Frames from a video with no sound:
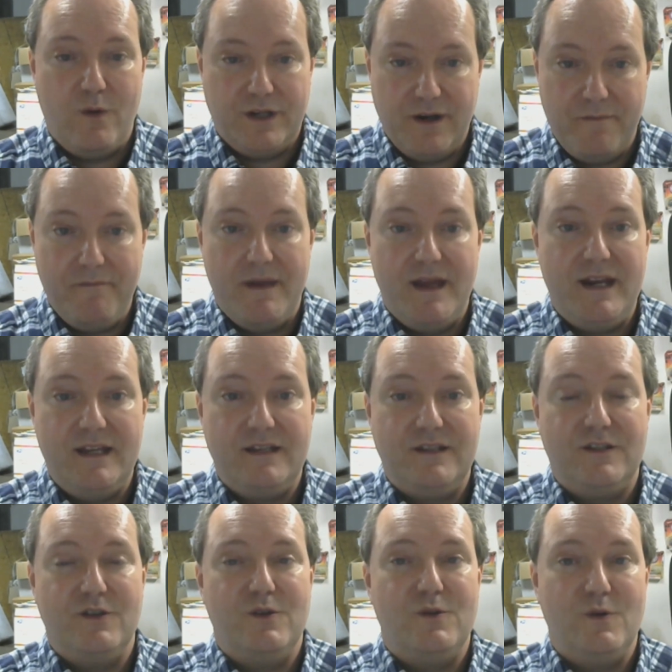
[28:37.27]
committed
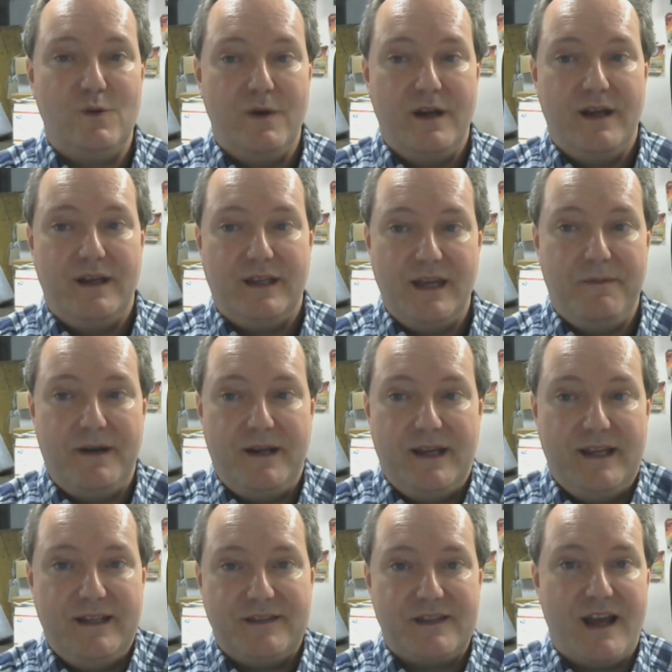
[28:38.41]
to keeping it
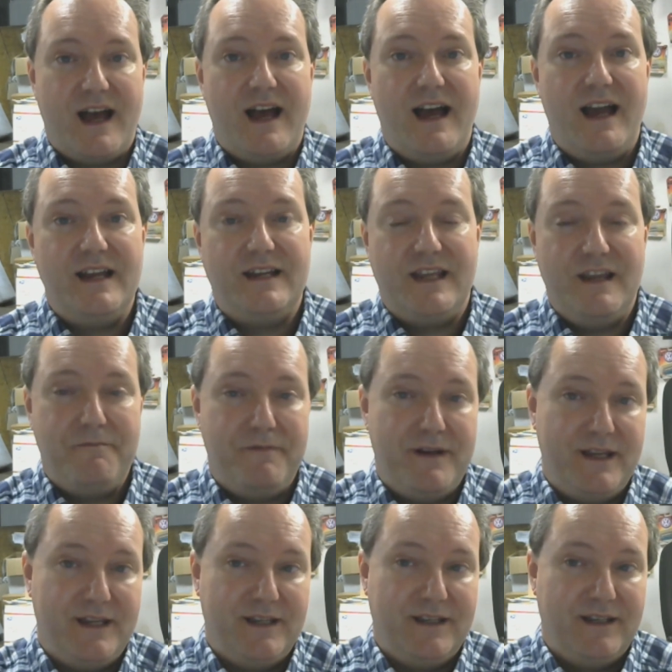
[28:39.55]
inside, keeping
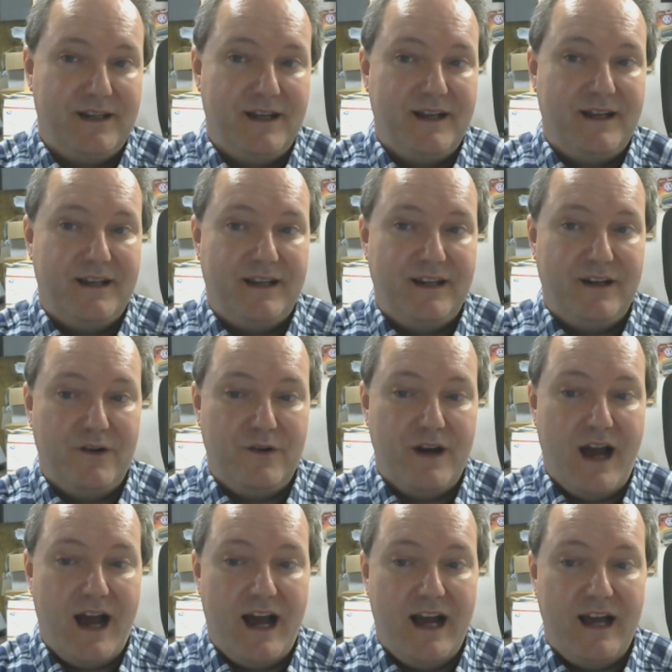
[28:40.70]
it,
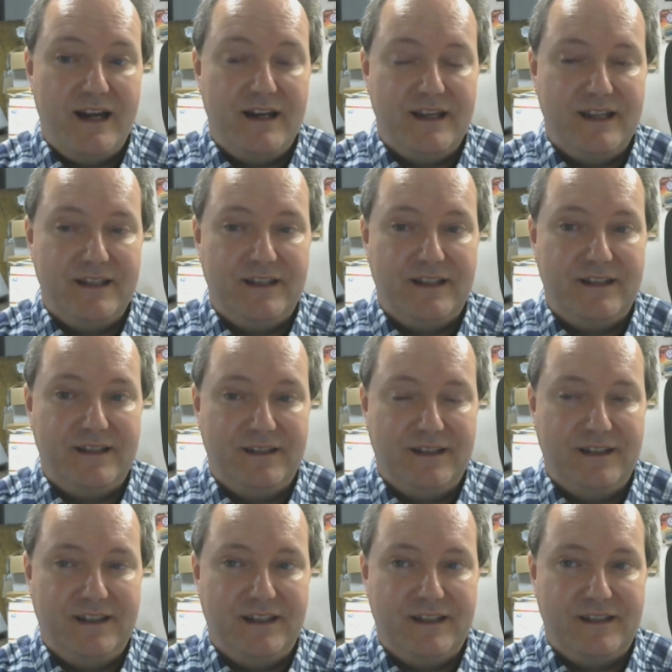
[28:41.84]
non in
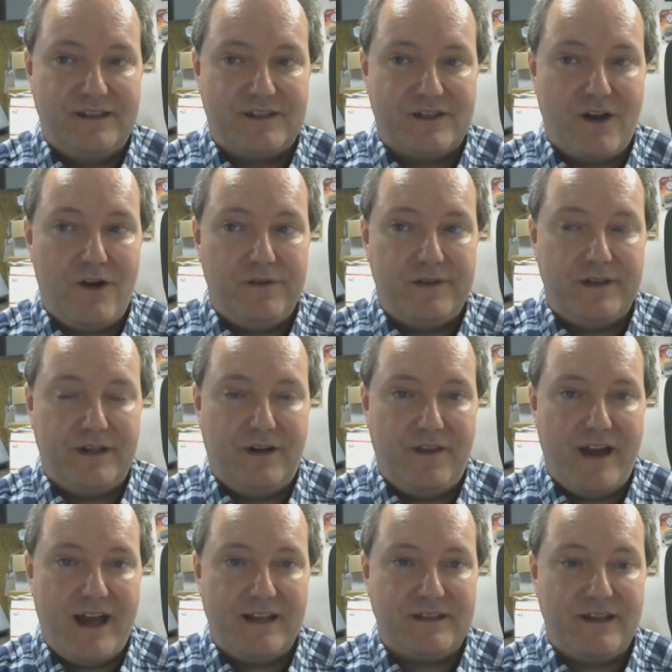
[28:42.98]
the salt and all
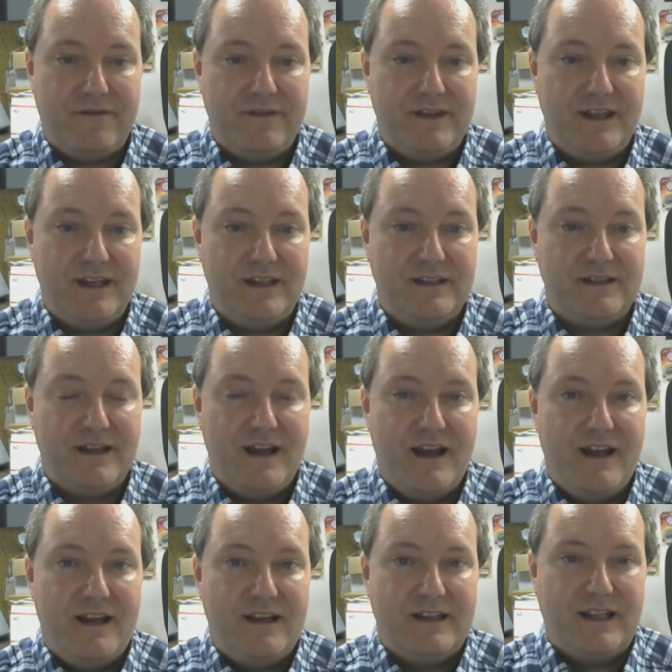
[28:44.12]
that stuff and things.
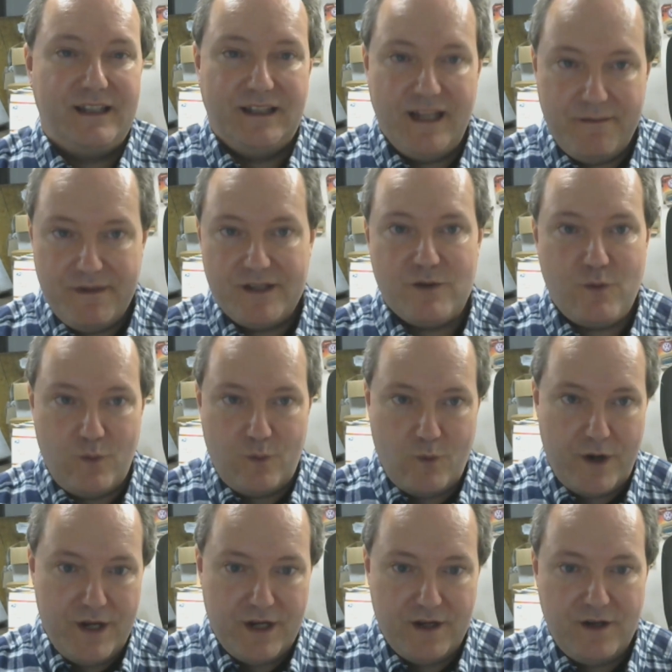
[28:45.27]
It limits
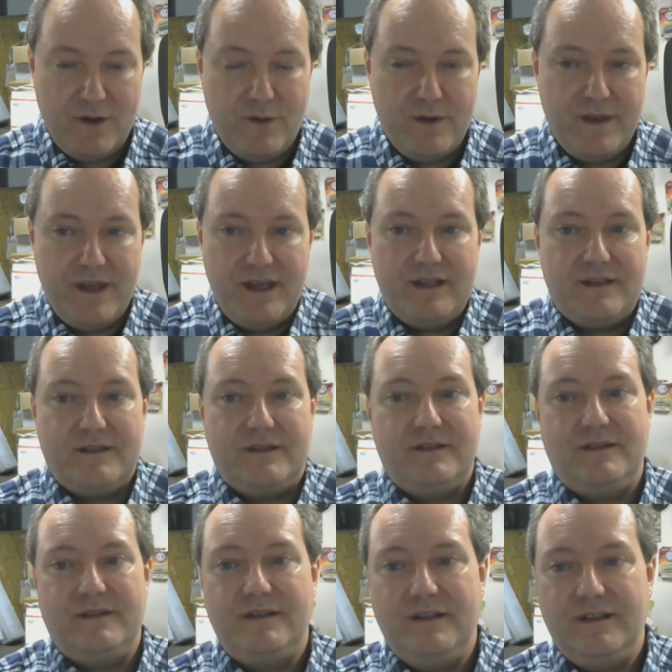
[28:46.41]
what you can do with it.
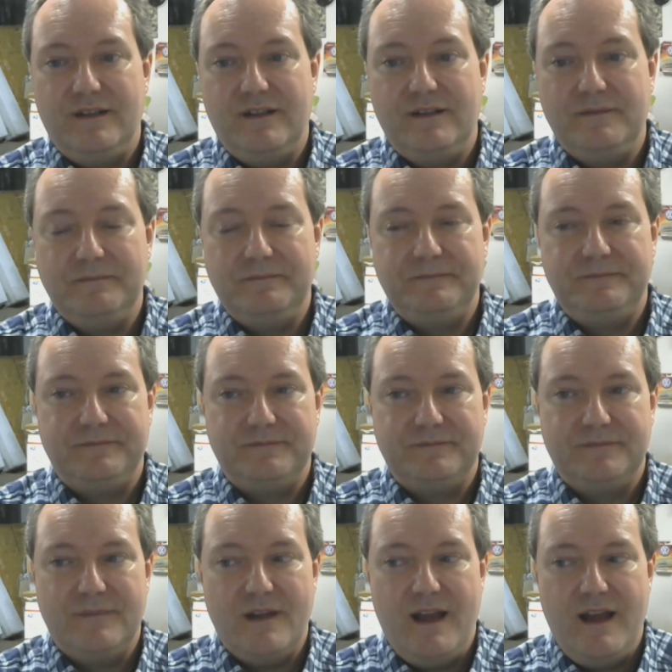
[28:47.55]

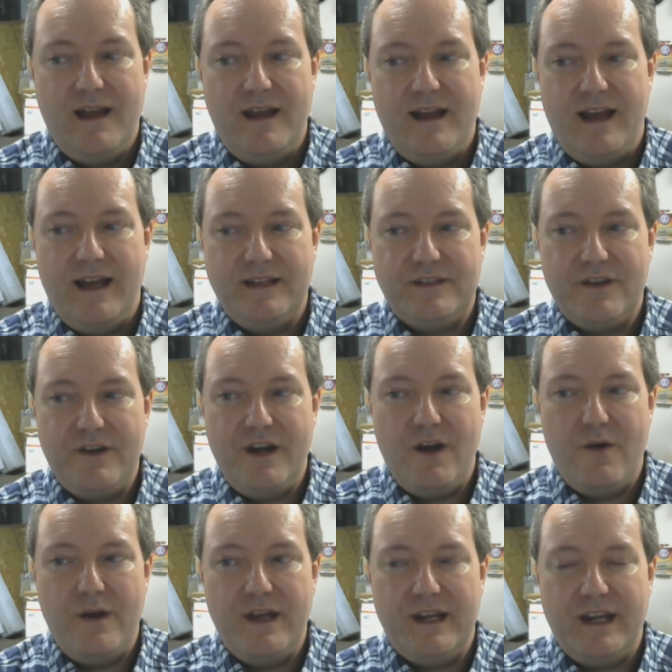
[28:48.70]
And so,
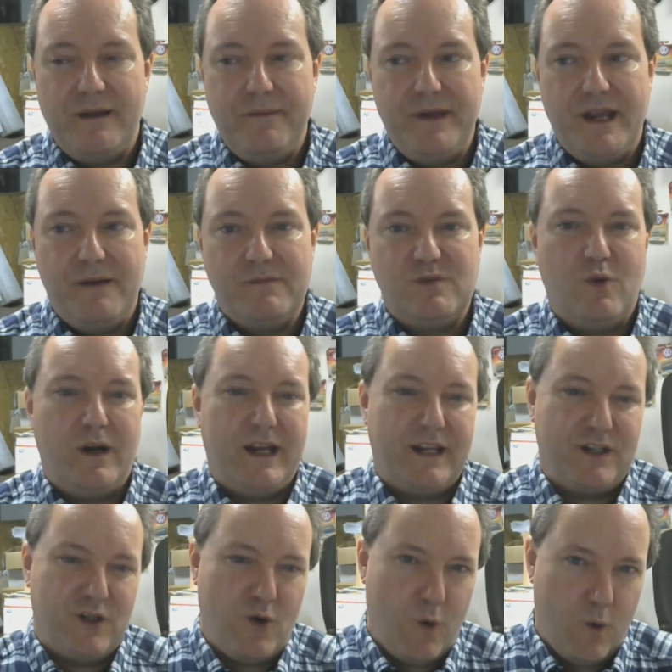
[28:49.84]
it becomes more like a
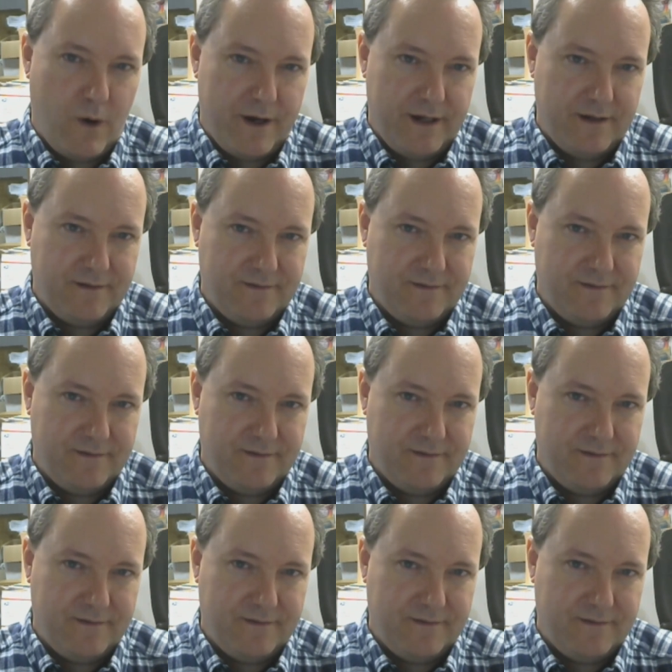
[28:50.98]
toy